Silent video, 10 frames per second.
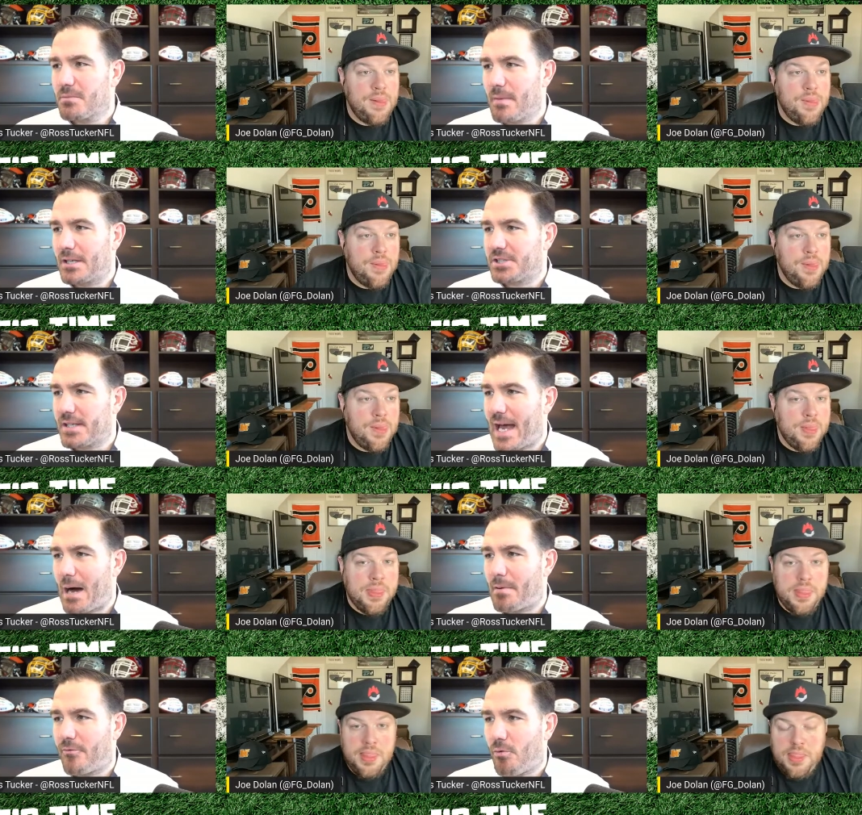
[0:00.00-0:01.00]
Speaker 1: should mention
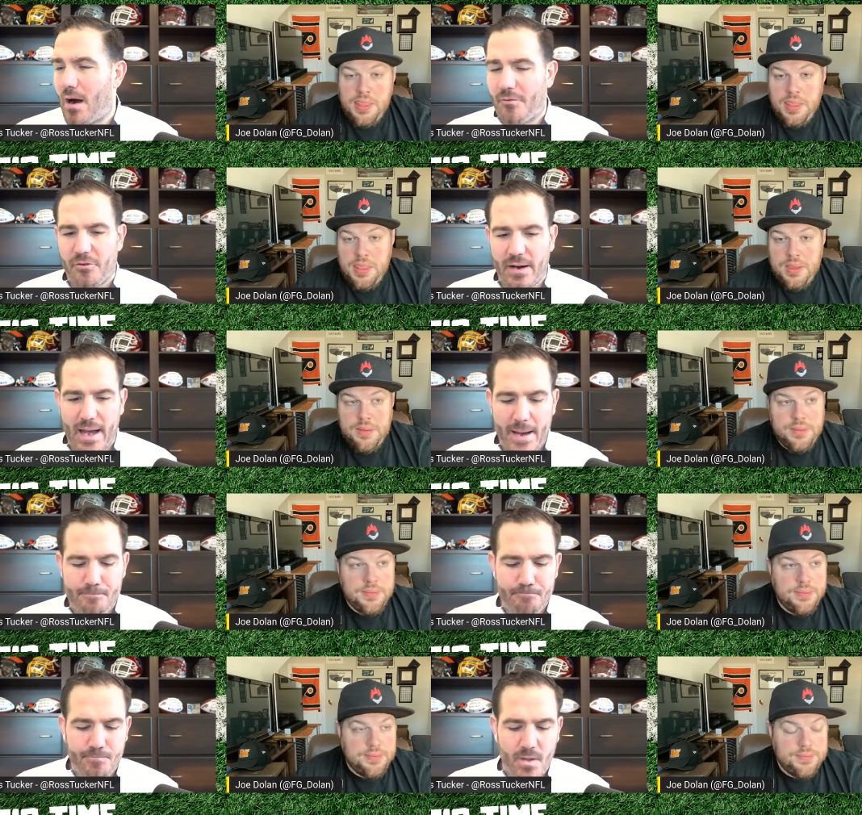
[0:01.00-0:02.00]
now before I
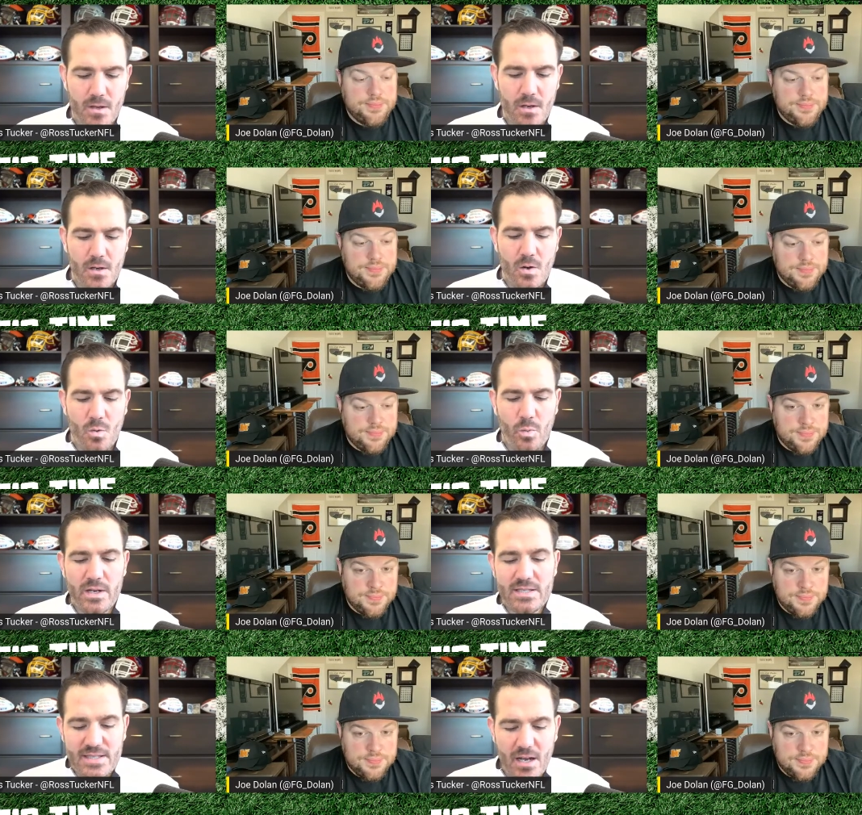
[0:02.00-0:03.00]
forget,
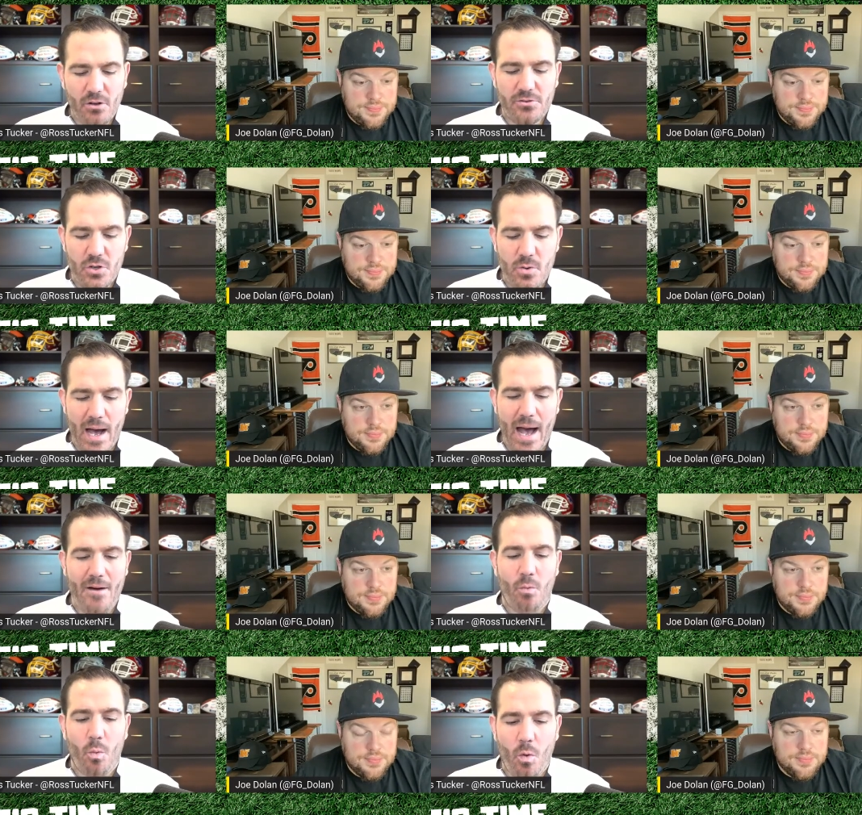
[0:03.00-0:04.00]
we still do
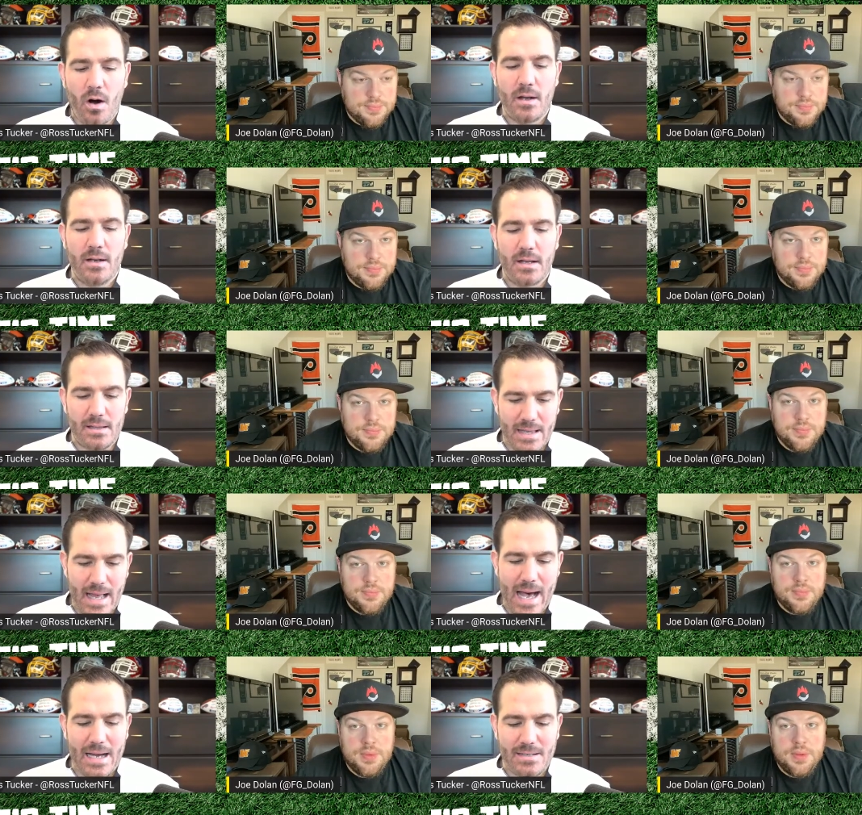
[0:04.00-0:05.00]
have one
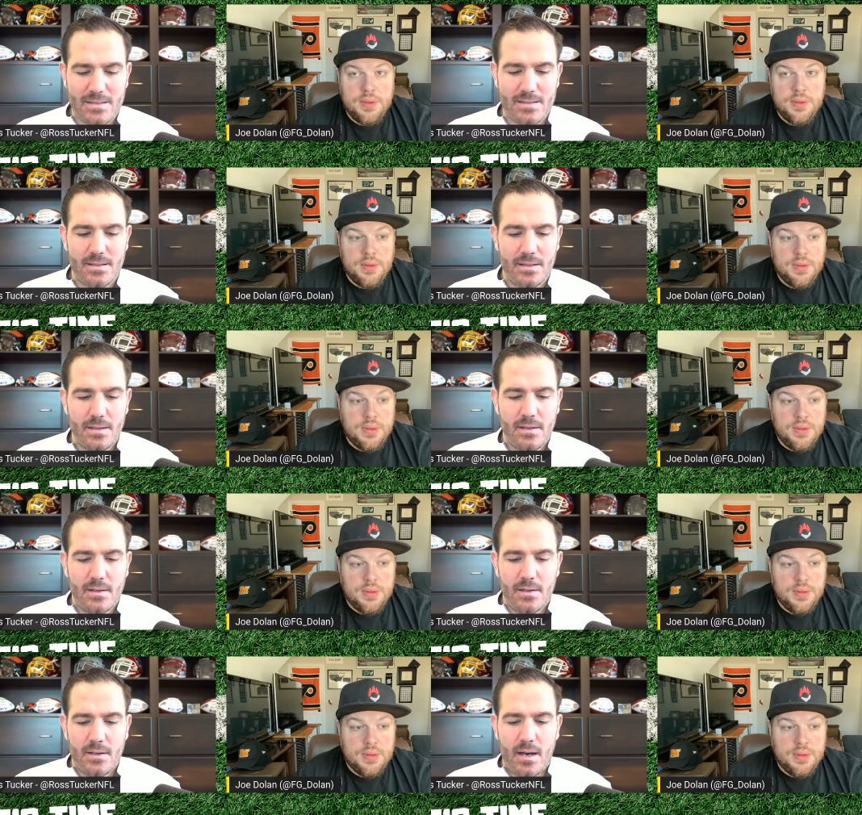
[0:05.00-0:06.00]
last
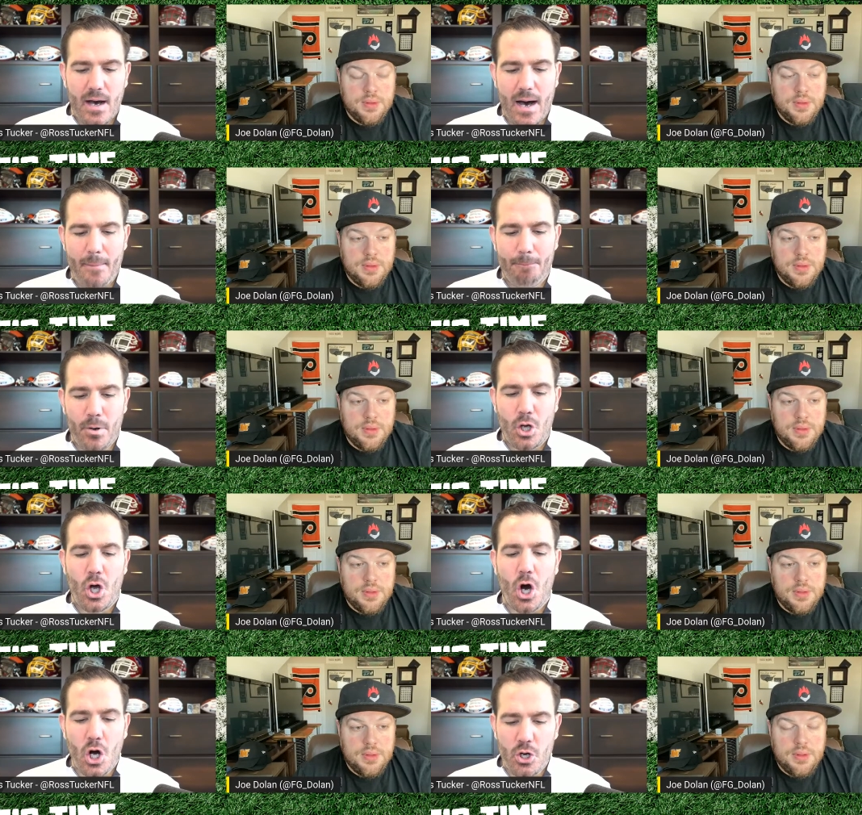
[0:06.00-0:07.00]
uh,
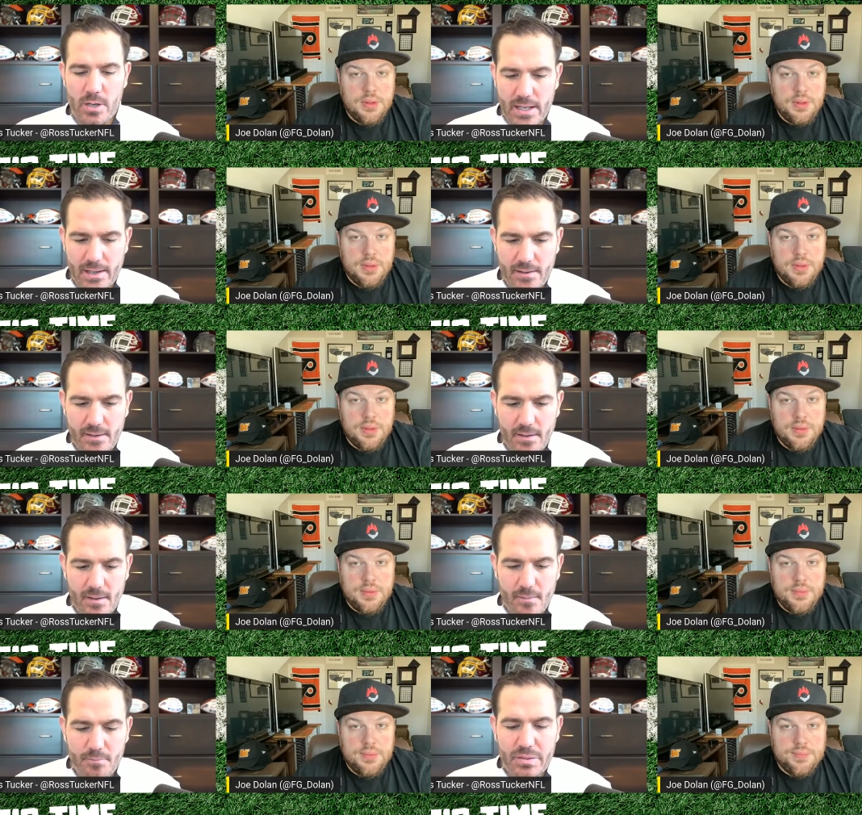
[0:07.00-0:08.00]
Bacardi
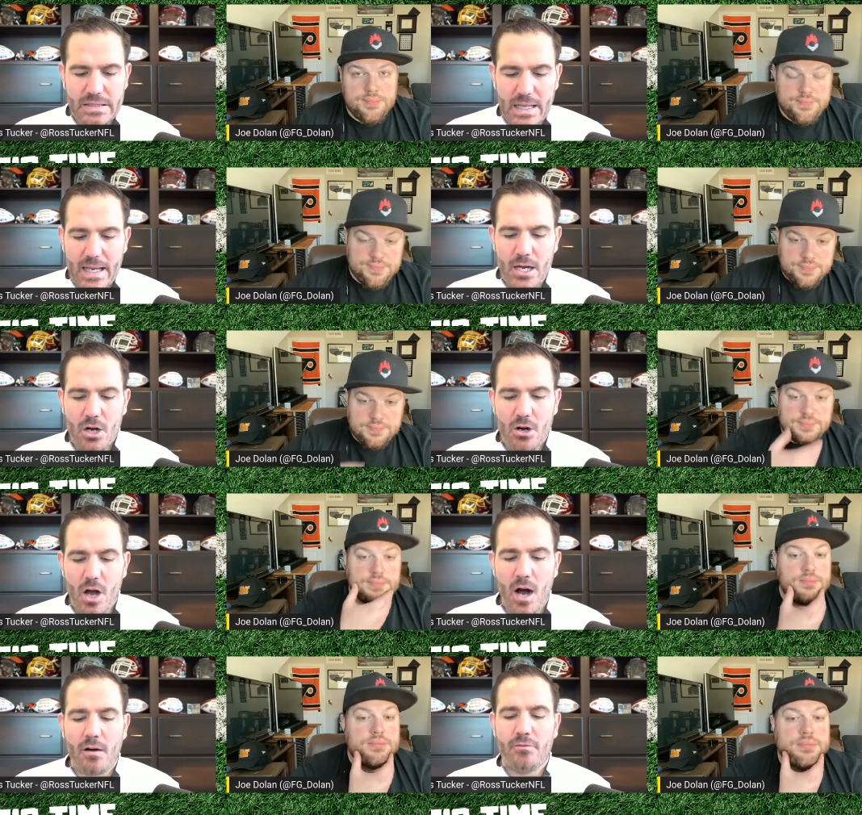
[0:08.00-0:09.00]
Player
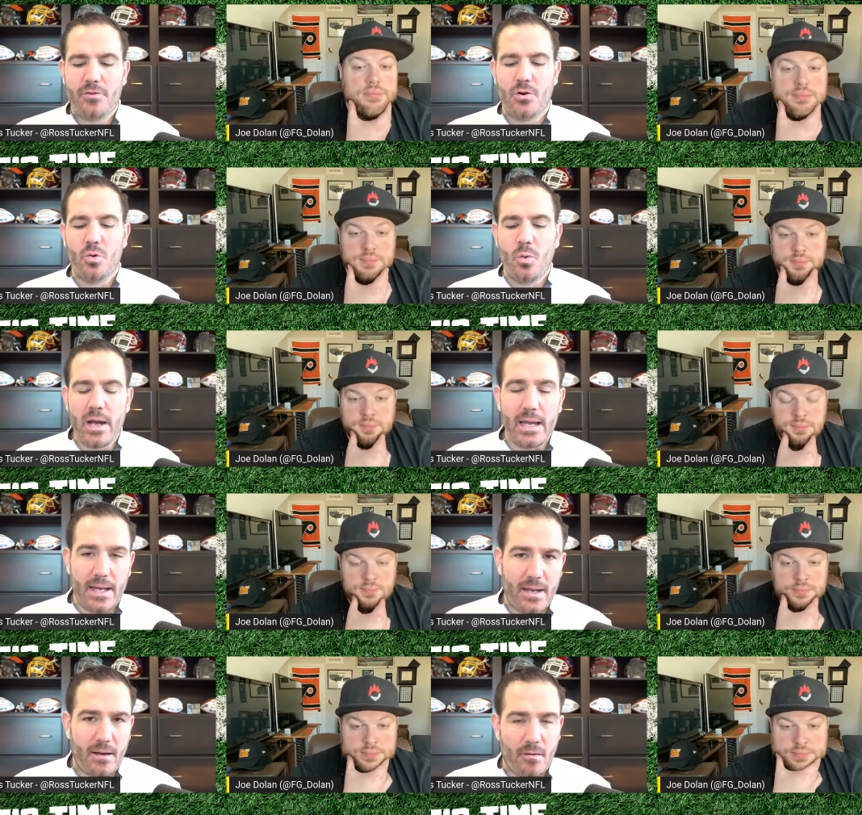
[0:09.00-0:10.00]
of the
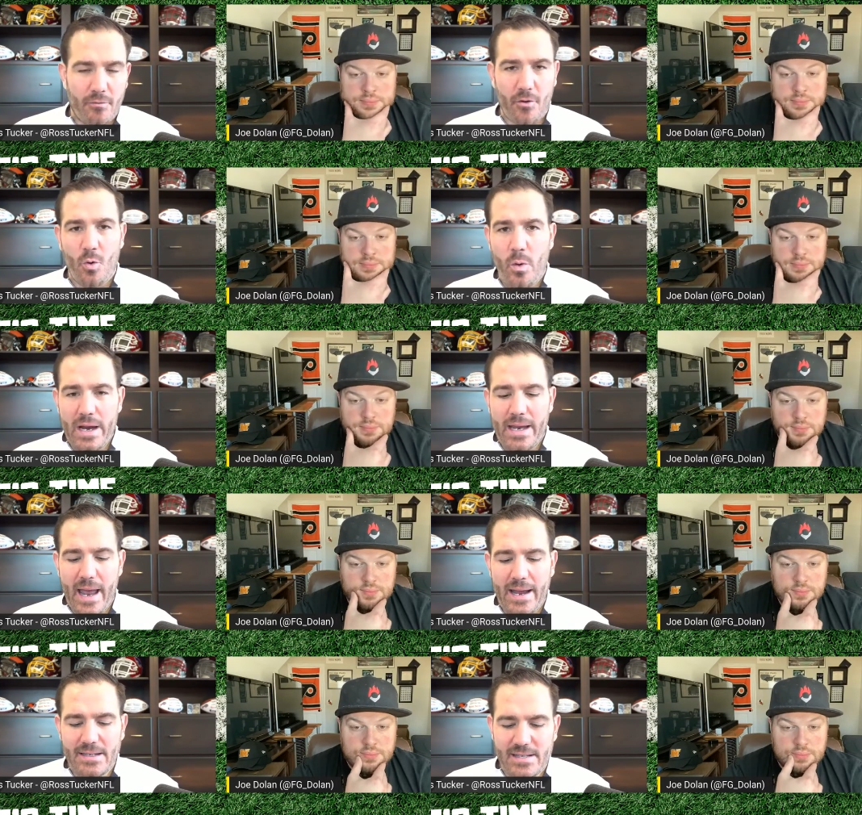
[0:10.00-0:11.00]
Week for Week
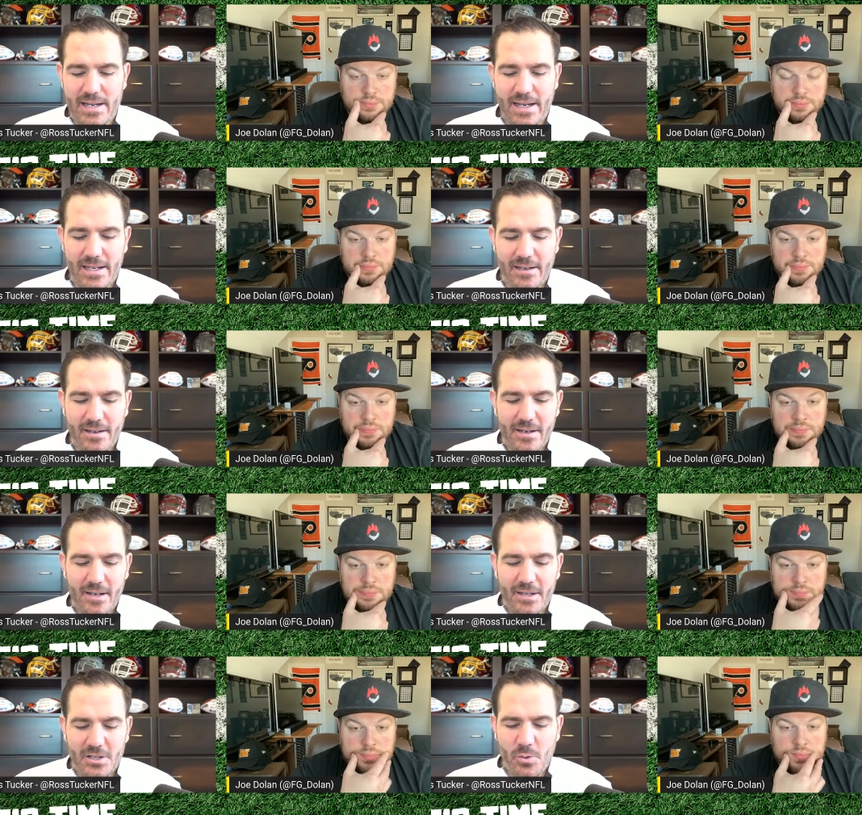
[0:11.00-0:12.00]
eighteen. Do
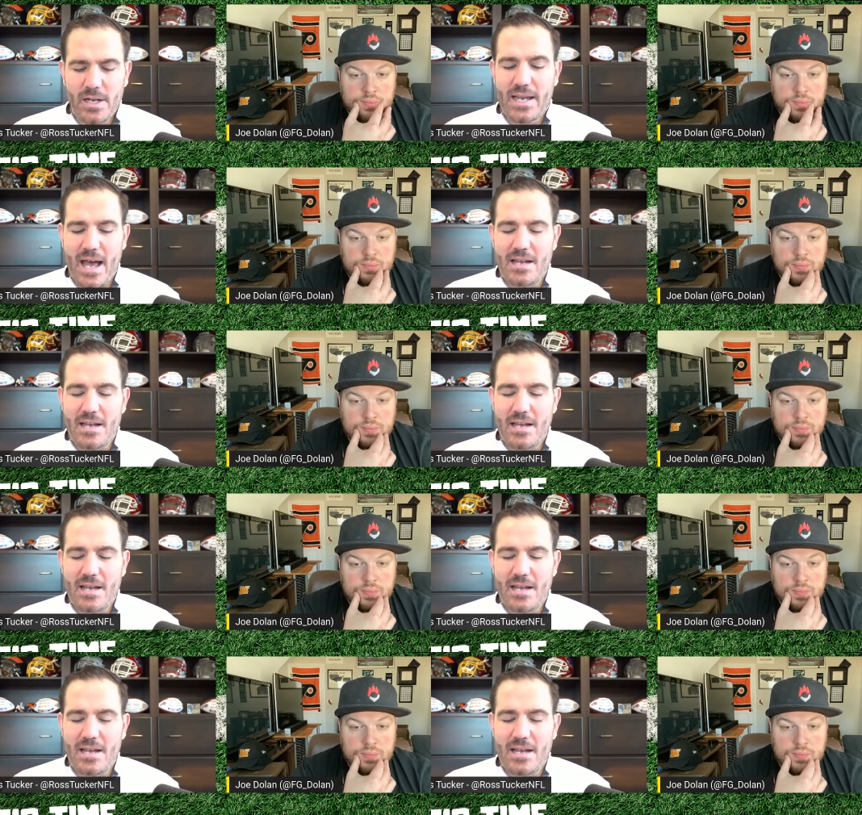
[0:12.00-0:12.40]
you want to